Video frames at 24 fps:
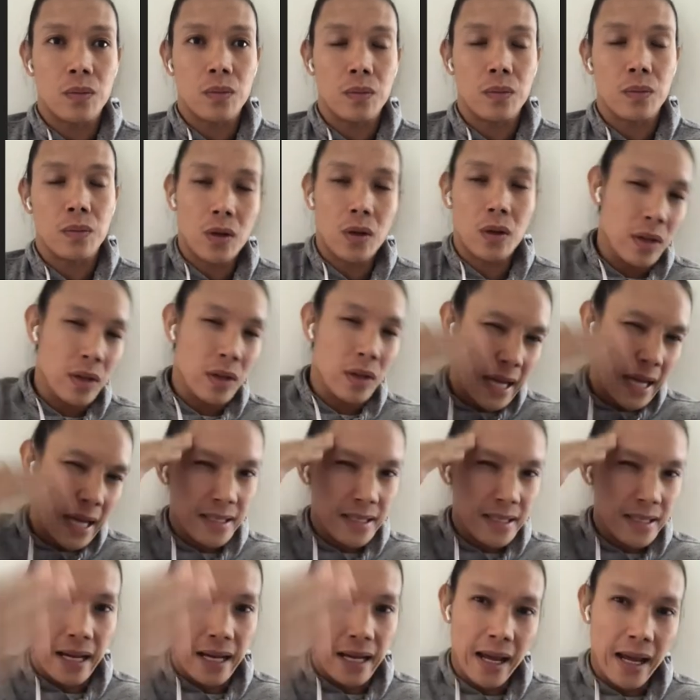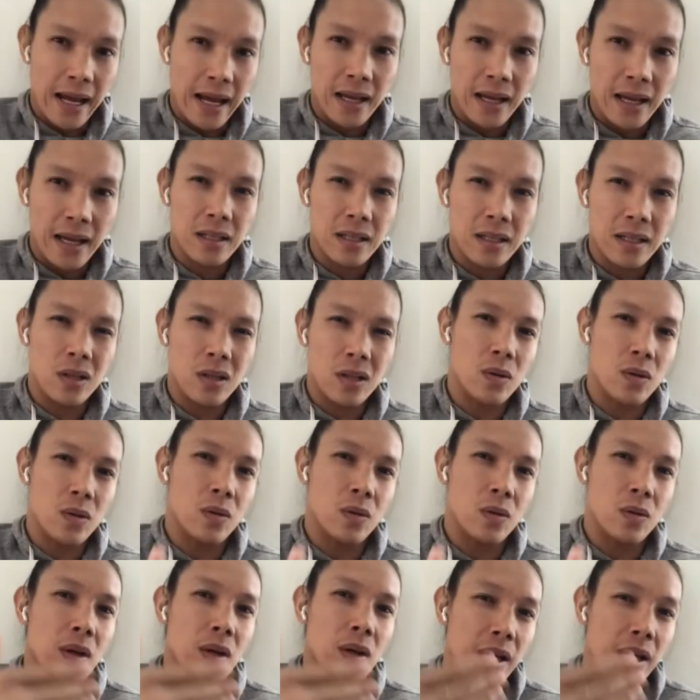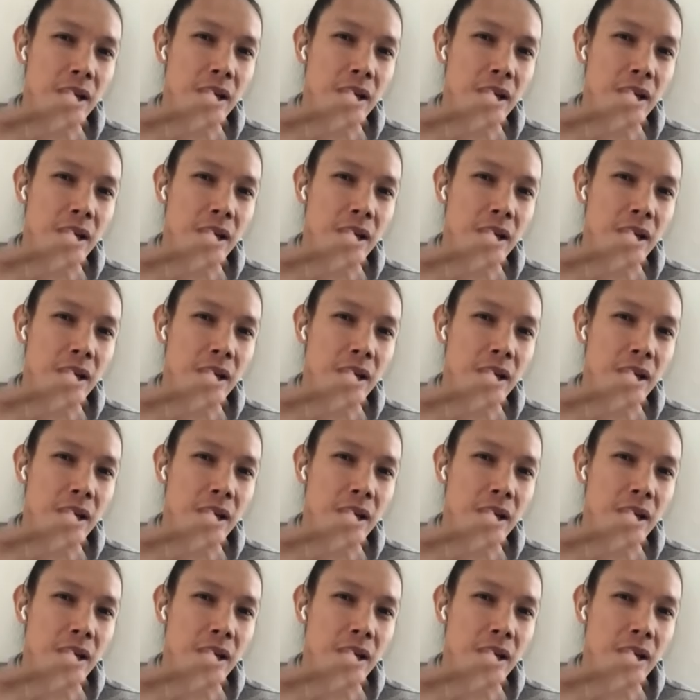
you know, the task at hand, you know,